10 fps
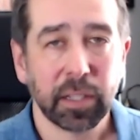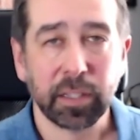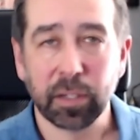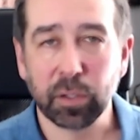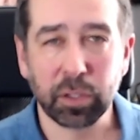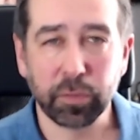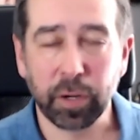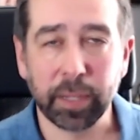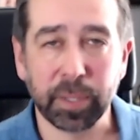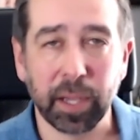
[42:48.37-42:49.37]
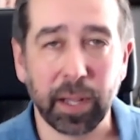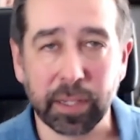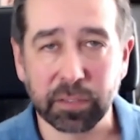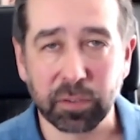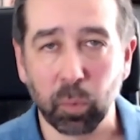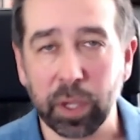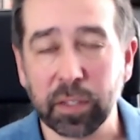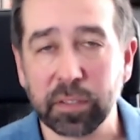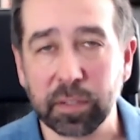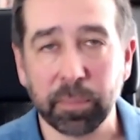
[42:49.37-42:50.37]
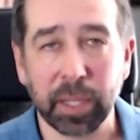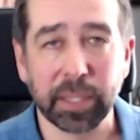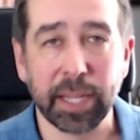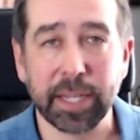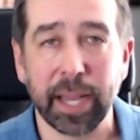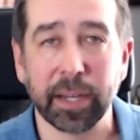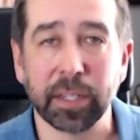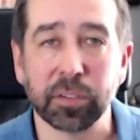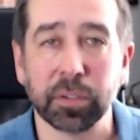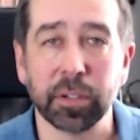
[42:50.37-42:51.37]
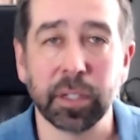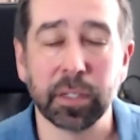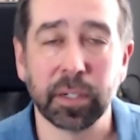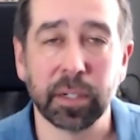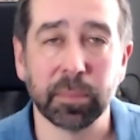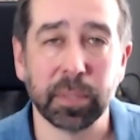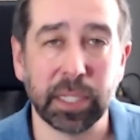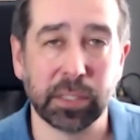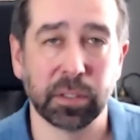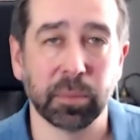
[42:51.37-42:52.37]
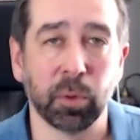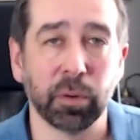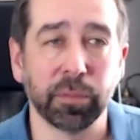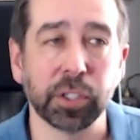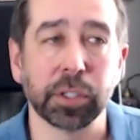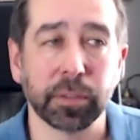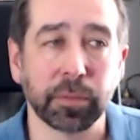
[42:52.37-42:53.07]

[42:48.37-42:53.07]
look for APIs or ways to make that data entry easier and more efficient